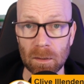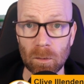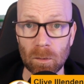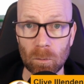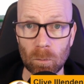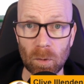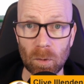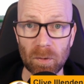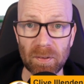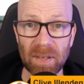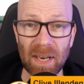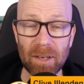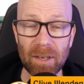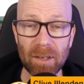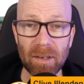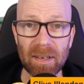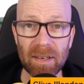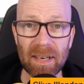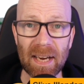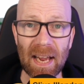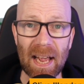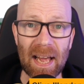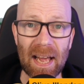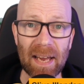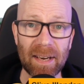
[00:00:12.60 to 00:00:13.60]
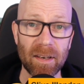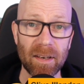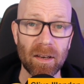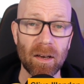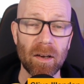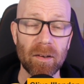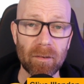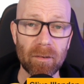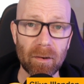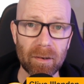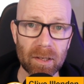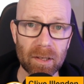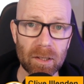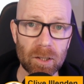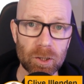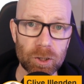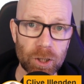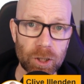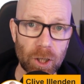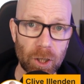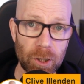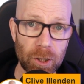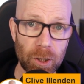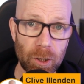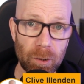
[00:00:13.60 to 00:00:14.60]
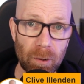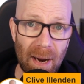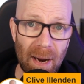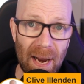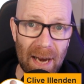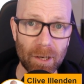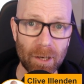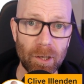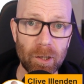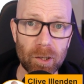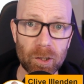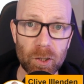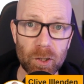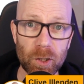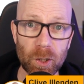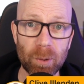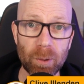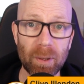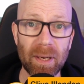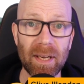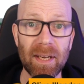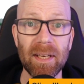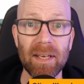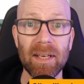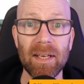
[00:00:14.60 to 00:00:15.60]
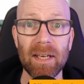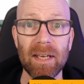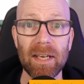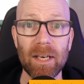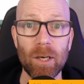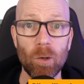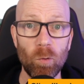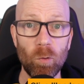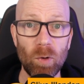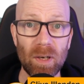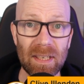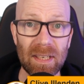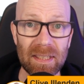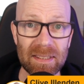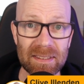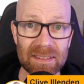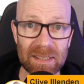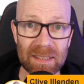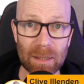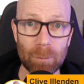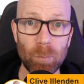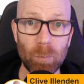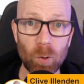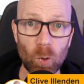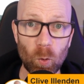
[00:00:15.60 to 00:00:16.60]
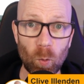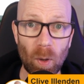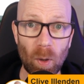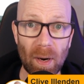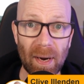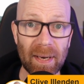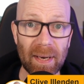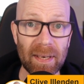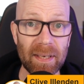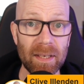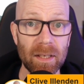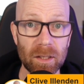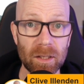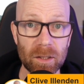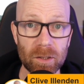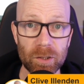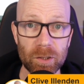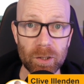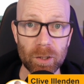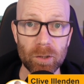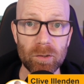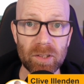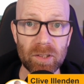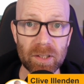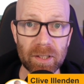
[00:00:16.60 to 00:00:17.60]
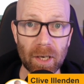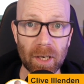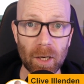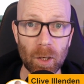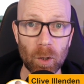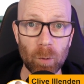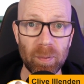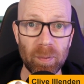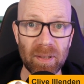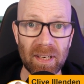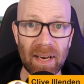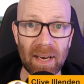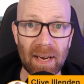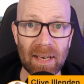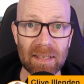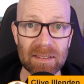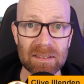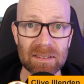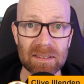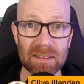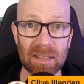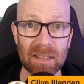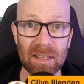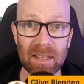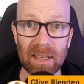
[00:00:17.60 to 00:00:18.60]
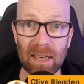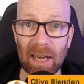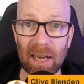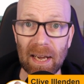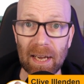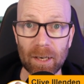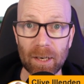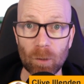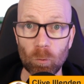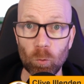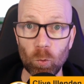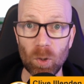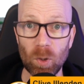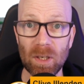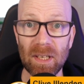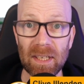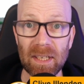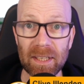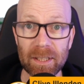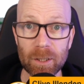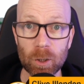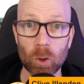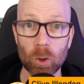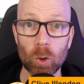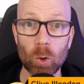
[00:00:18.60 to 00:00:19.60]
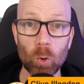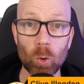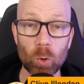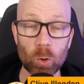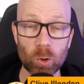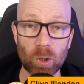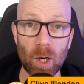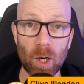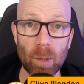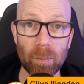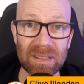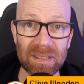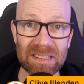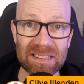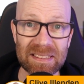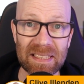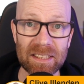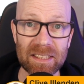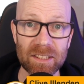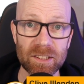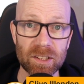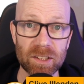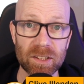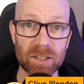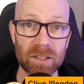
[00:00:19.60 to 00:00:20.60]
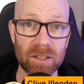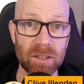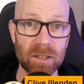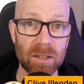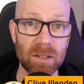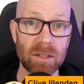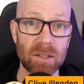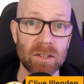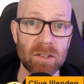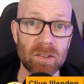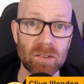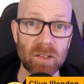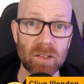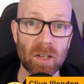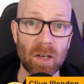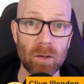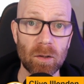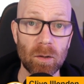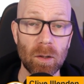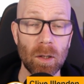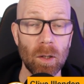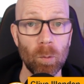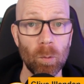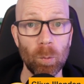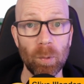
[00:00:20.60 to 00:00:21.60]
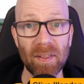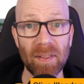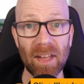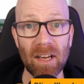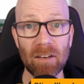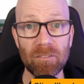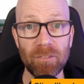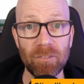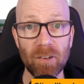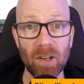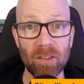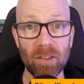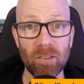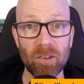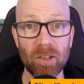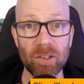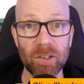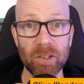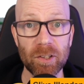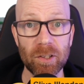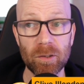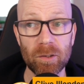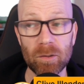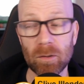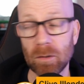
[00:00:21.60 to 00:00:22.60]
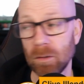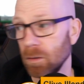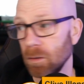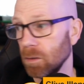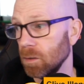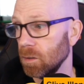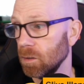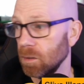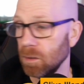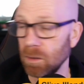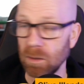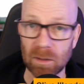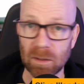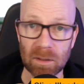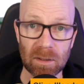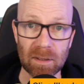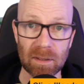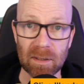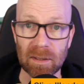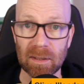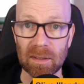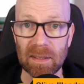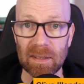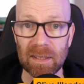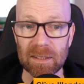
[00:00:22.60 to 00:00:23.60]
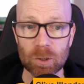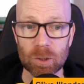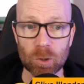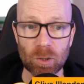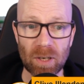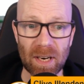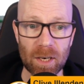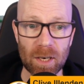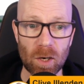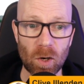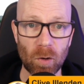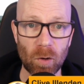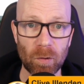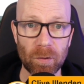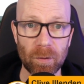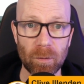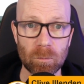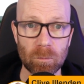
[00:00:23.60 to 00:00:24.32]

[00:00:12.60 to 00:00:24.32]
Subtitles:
Well, now you can, and I'm going to show you how you can do it in a really simple way using OBS and a really cool Chrome extension. So without further ado, let's crack on.